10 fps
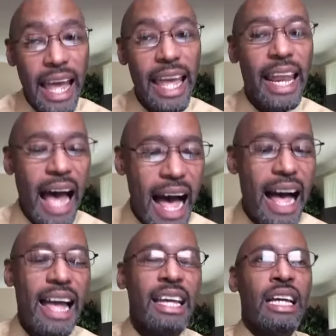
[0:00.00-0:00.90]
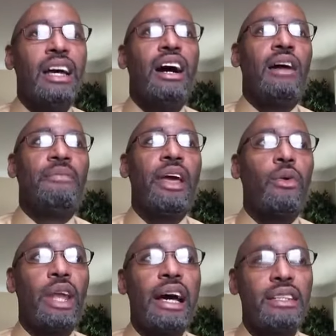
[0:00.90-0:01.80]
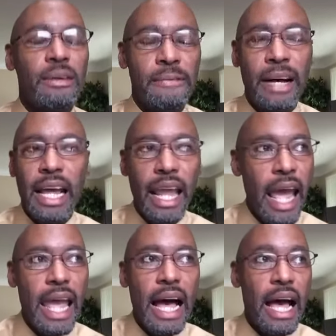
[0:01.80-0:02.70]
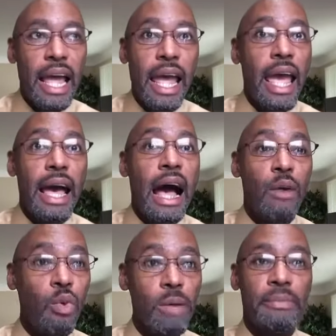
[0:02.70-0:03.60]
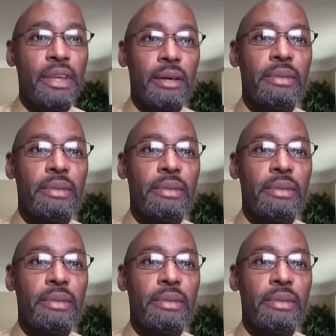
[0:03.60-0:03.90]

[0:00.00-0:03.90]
A and I. Um, they went out to fight AI and AI whooped them